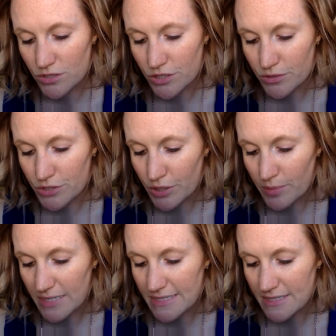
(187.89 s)

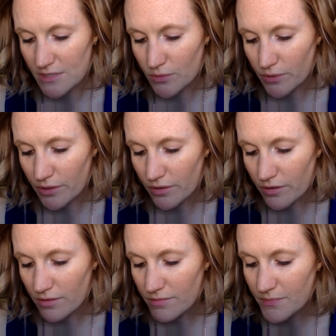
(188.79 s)
jojoba seed
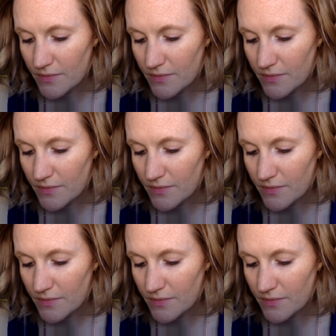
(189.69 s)
oil,